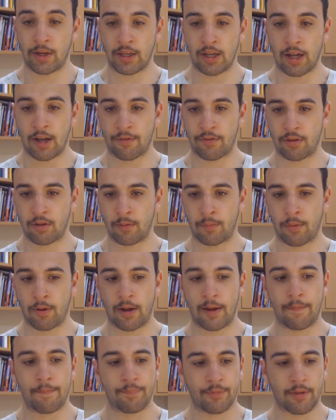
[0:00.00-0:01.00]
after the
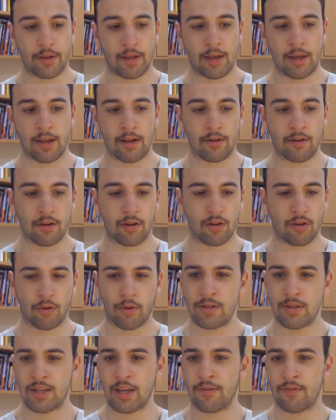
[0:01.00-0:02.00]
bye, and
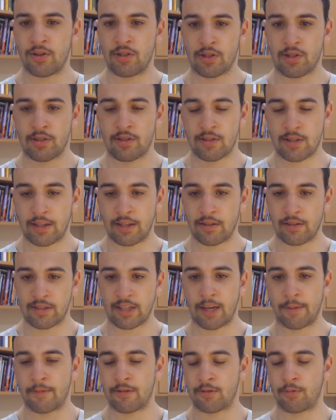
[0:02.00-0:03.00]
Lloyd's average stayed the
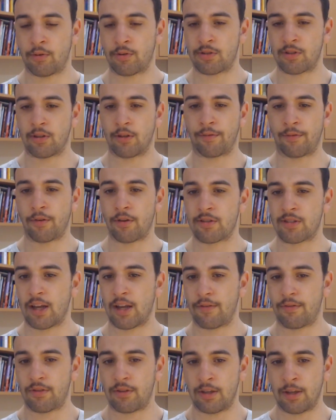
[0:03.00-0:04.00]
same as it was in the first
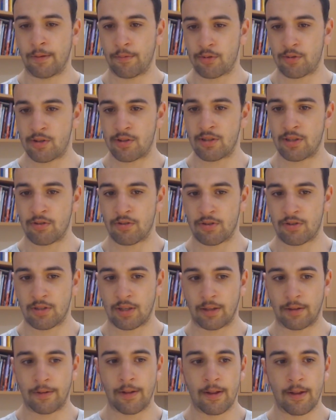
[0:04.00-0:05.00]
half of the year, which is
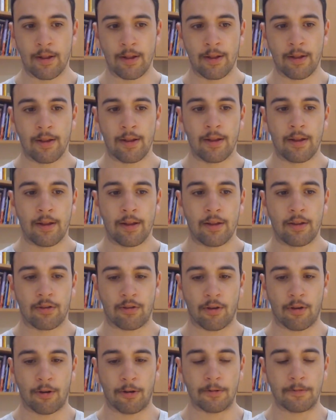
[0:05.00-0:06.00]
interesting.
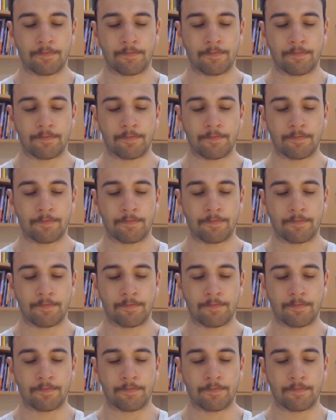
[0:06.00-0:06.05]
So,